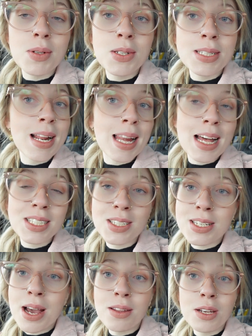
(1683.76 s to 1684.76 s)
us and it lets
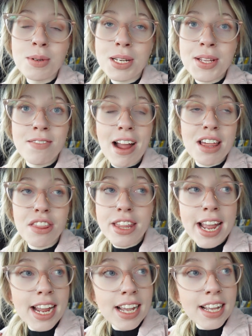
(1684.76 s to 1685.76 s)
us know that we're doing the right
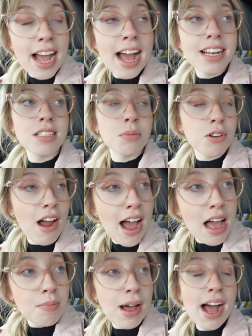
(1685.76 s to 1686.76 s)
thing, and
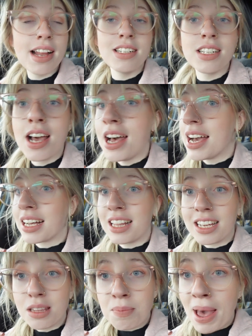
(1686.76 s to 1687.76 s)
subscribe and
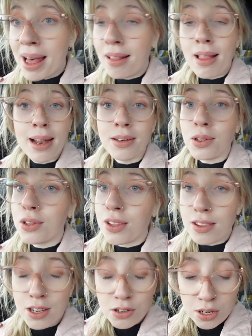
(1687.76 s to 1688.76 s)
click the bell and all the
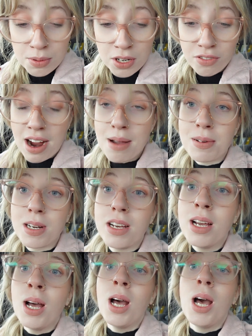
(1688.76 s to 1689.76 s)
other YouTube stuff. Right, I'm
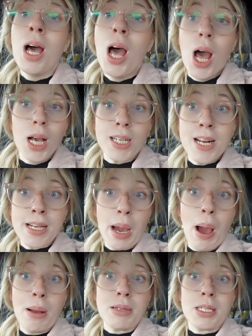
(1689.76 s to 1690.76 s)
gonna go
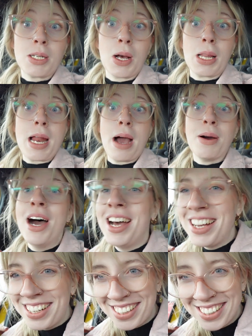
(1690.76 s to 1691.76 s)
home to the toilet now.
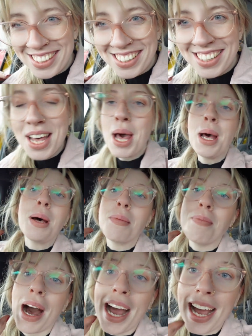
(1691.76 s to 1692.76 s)

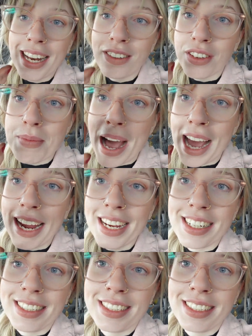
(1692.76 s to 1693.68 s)
Bye, love you, bye.